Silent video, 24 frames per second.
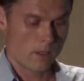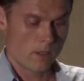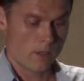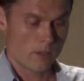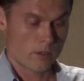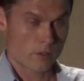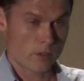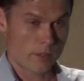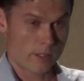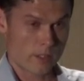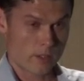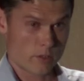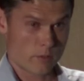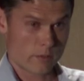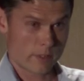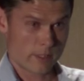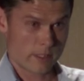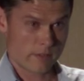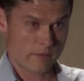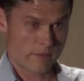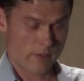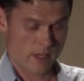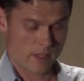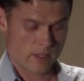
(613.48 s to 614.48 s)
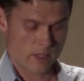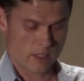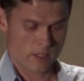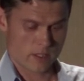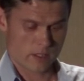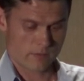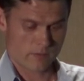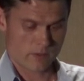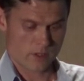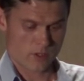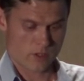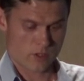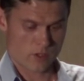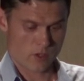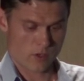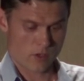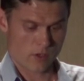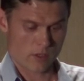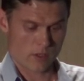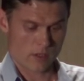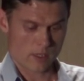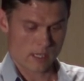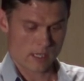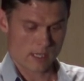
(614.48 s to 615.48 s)
So these three interventions I've just
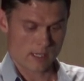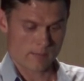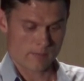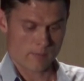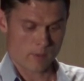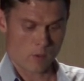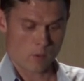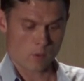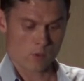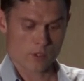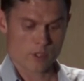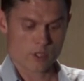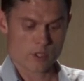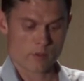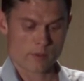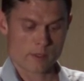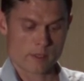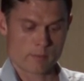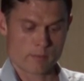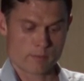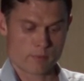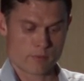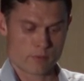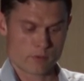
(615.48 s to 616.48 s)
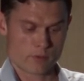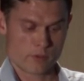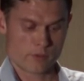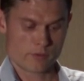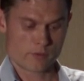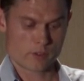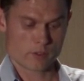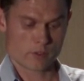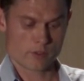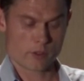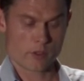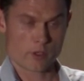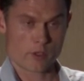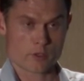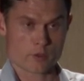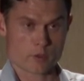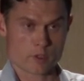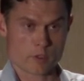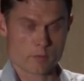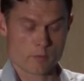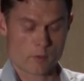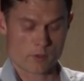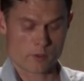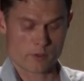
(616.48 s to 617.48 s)
shown um, all show an improved glucose
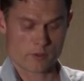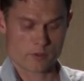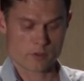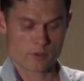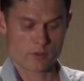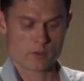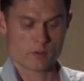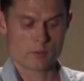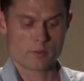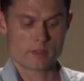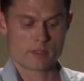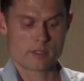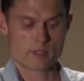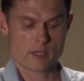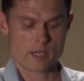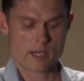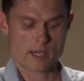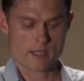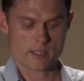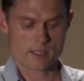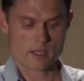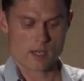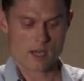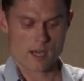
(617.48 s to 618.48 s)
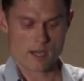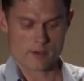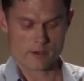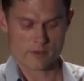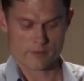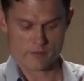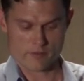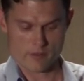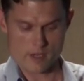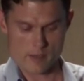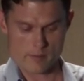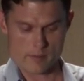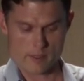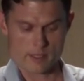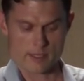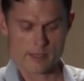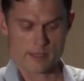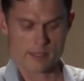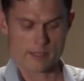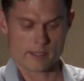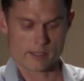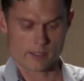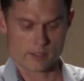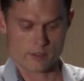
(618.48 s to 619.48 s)
response with diets higher in fiber
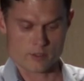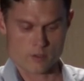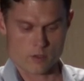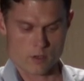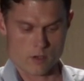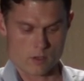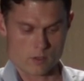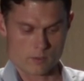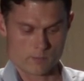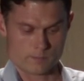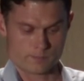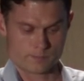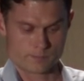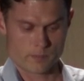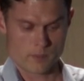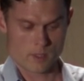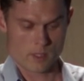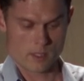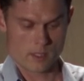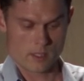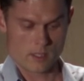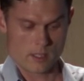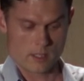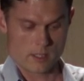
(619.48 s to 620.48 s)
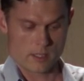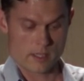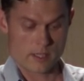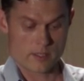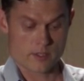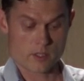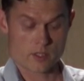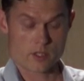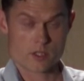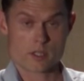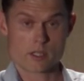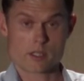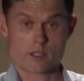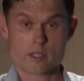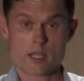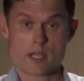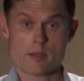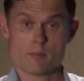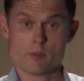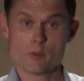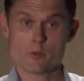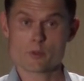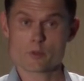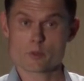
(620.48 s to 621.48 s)
than a control. These are just
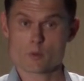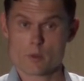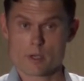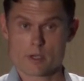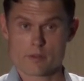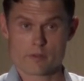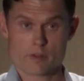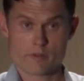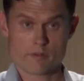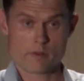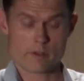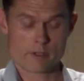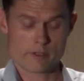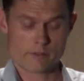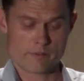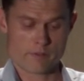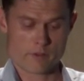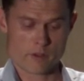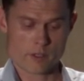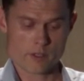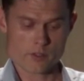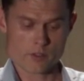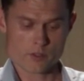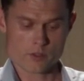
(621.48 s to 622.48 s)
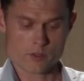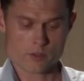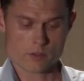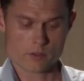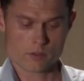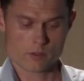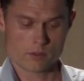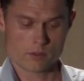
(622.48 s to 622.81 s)
examples, one of the very first,